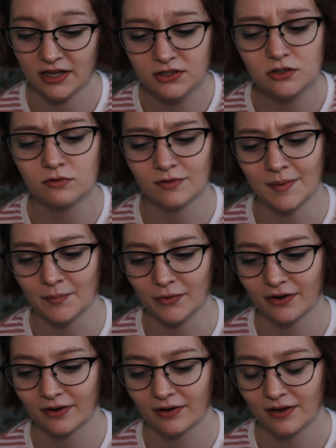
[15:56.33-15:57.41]
I do
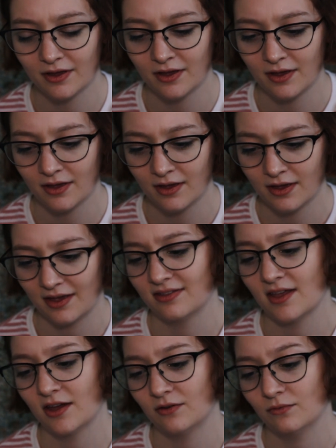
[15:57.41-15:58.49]
remember.
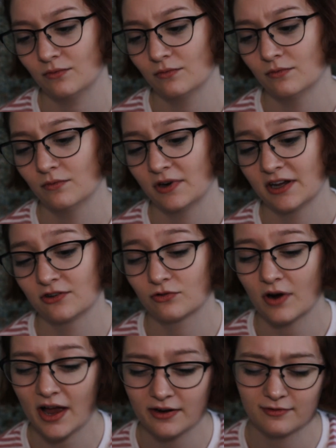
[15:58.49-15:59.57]
And then, when I
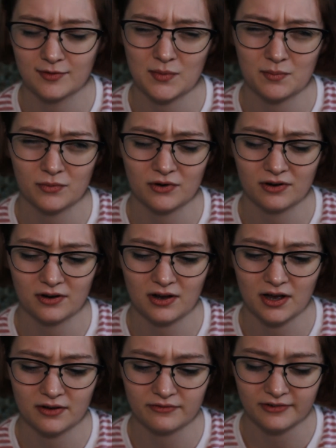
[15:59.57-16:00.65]
try to remember, I